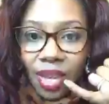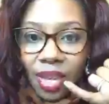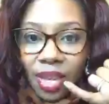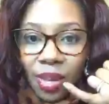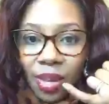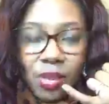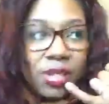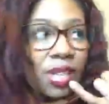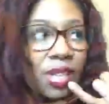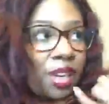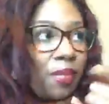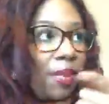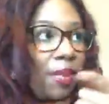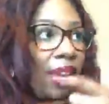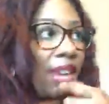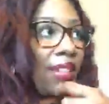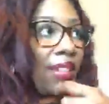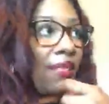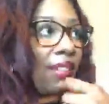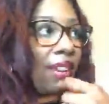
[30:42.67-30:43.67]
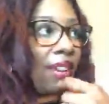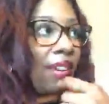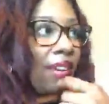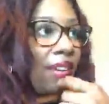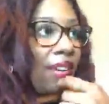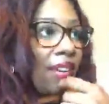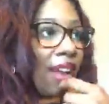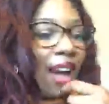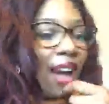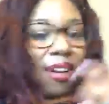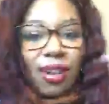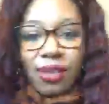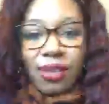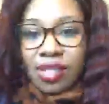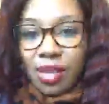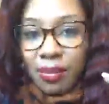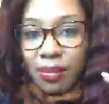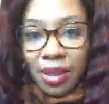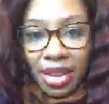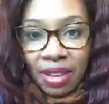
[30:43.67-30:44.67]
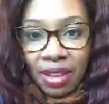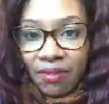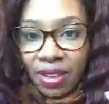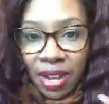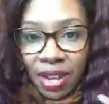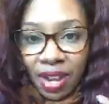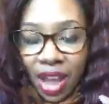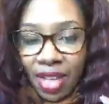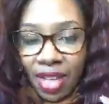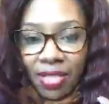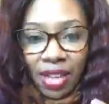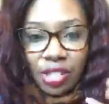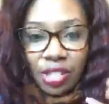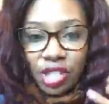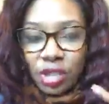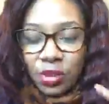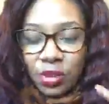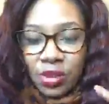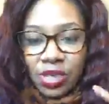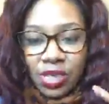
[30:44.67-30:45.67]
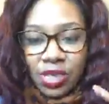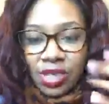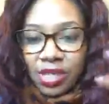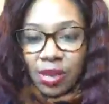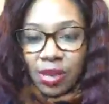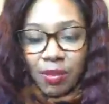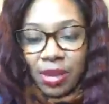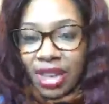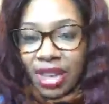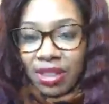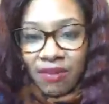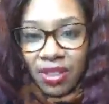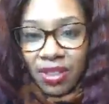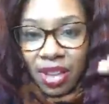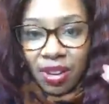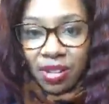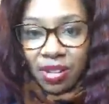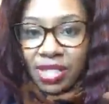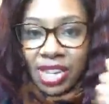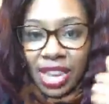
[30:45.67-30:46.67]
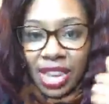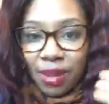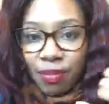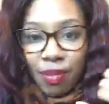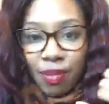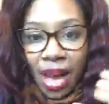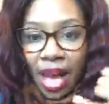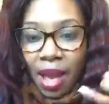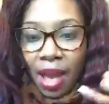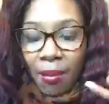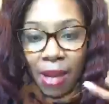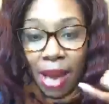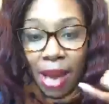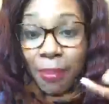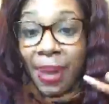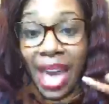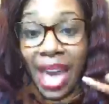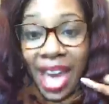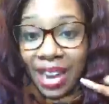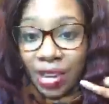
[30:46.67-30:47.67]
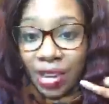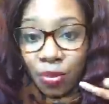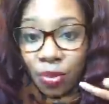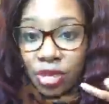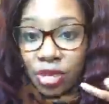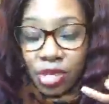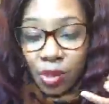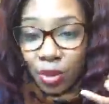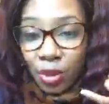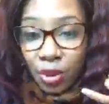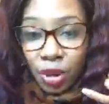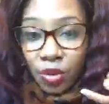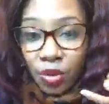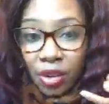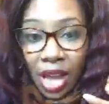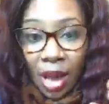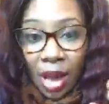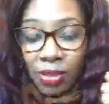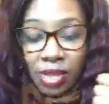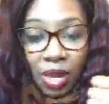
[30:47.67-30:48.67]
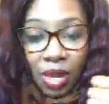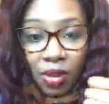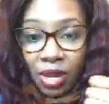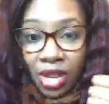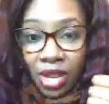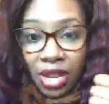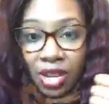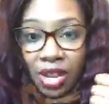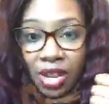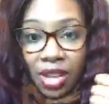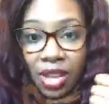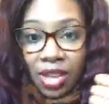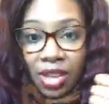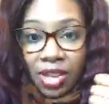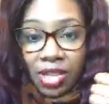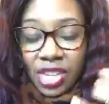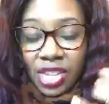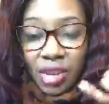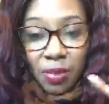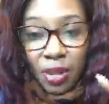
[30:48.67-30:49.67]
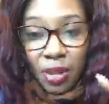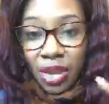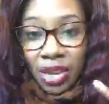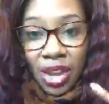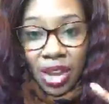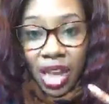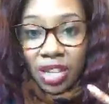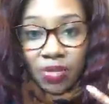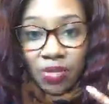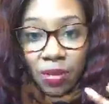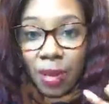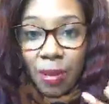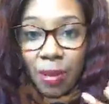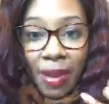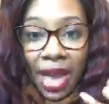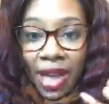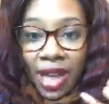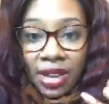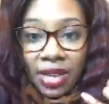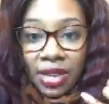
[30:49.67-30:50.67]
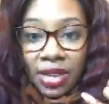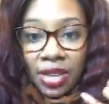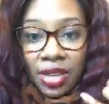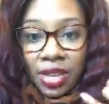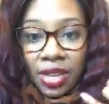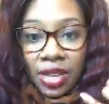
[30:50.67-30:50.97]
who's a big inventor? I don't know, some big inventor. I thought you was some big inventor saying my patent was approved and I was going to get $10 million for my patent.